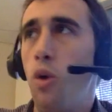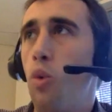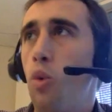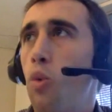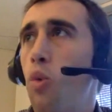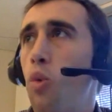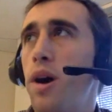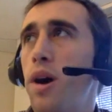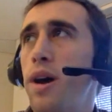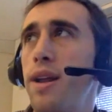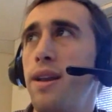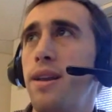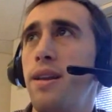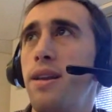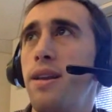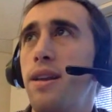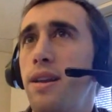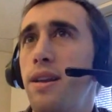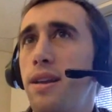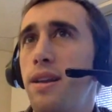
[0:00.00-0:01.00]
What
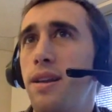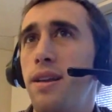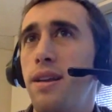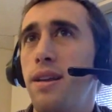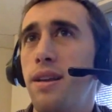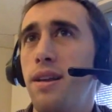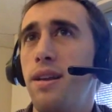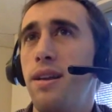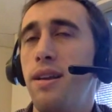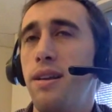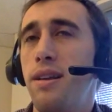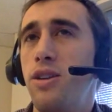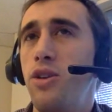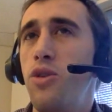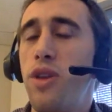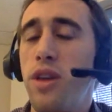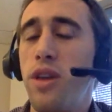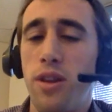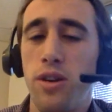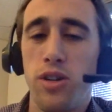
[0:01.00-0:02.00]
do you
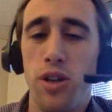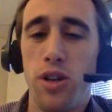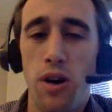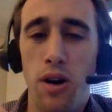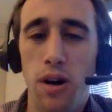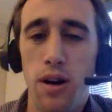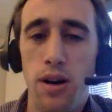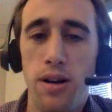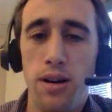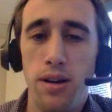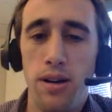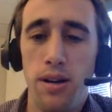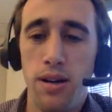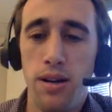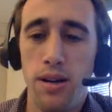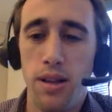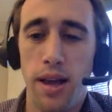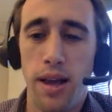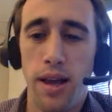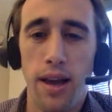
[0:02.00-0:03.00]
think? There's a heart
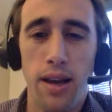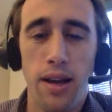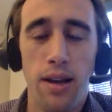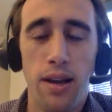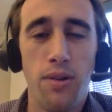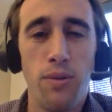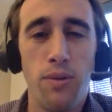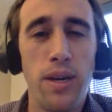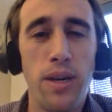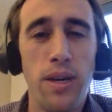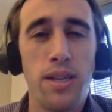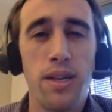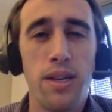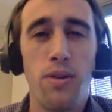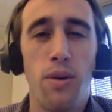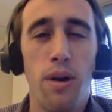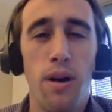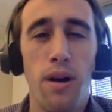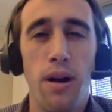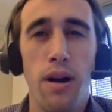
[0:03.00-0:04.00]
like reason
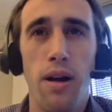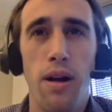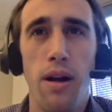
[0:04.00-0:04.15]
or a